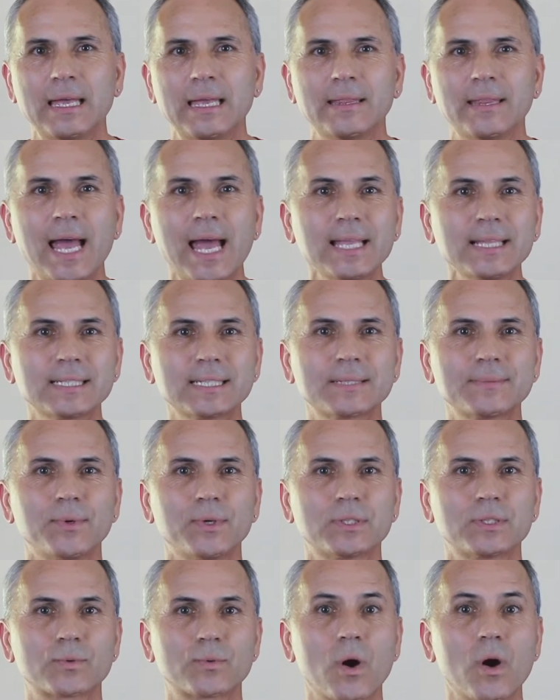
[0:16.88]
That's
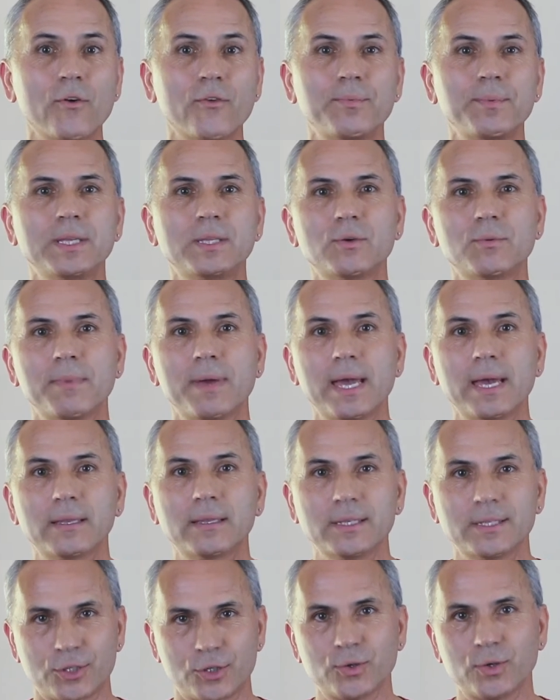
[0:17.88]
what drove me to make
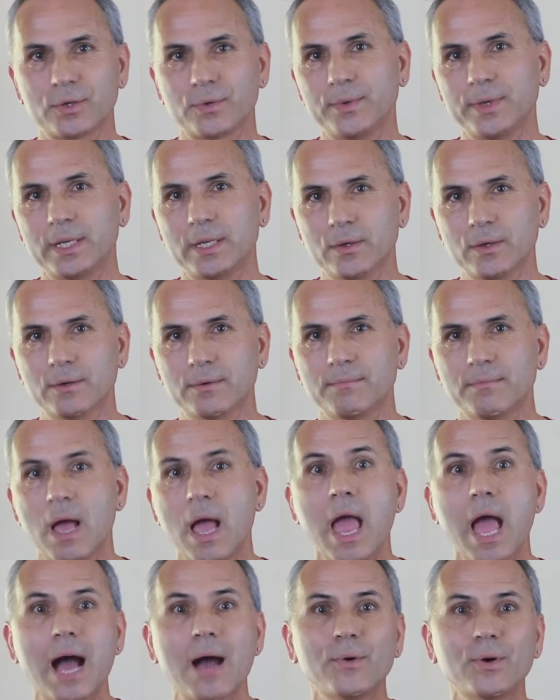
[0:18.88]
this short video.
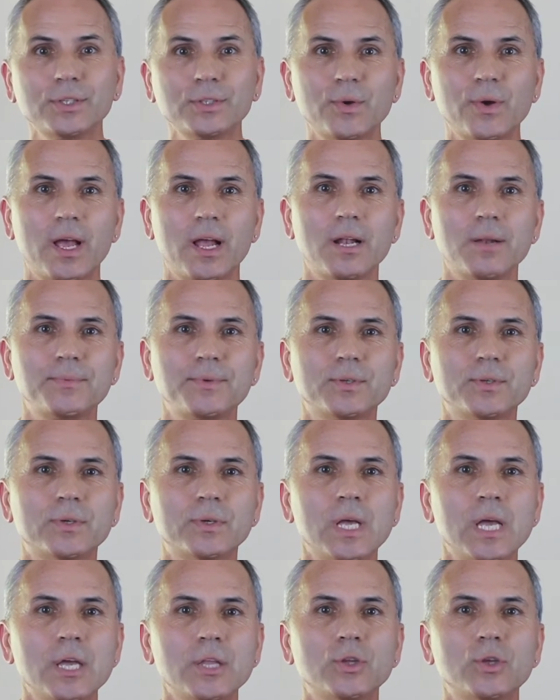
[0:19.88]
I want to help
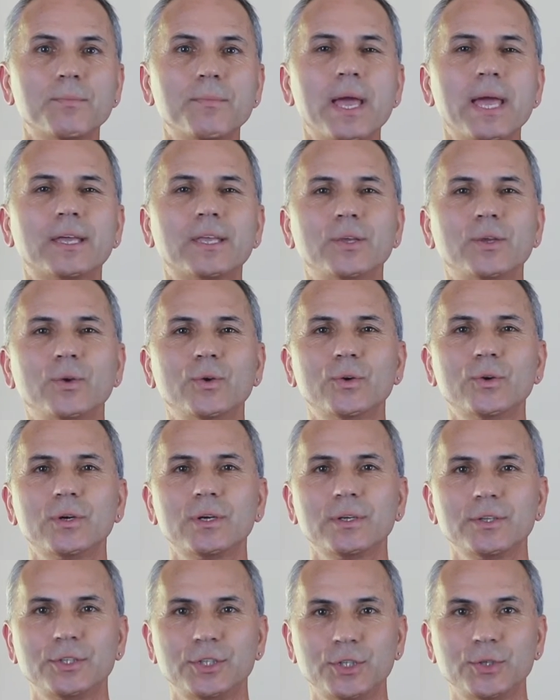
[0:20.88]
you to make
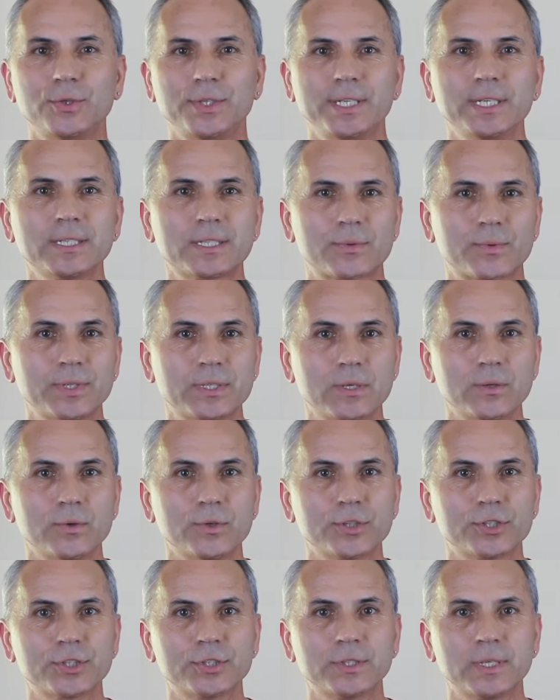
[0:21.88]
your New Year's
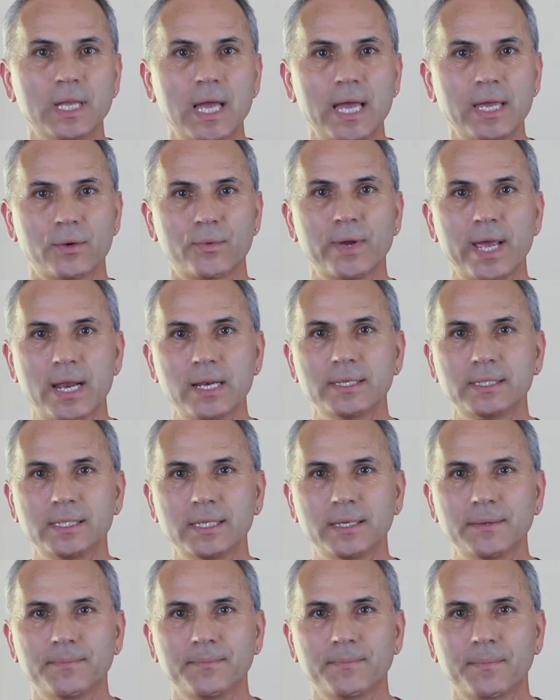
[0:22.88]
resolution a
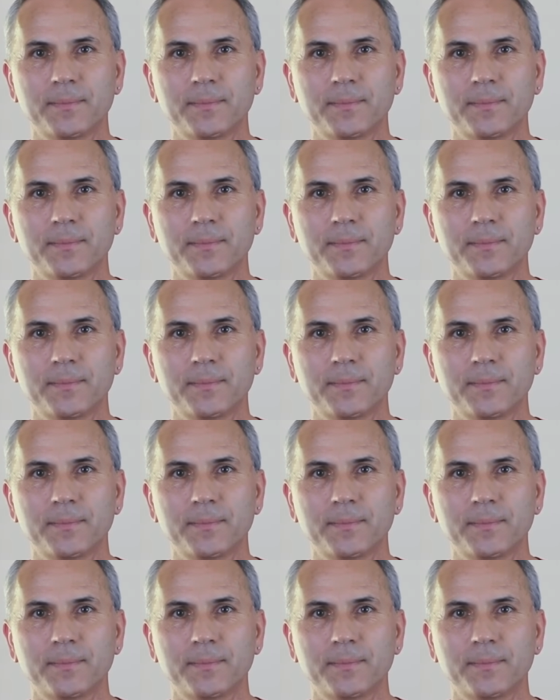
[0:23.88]
reality.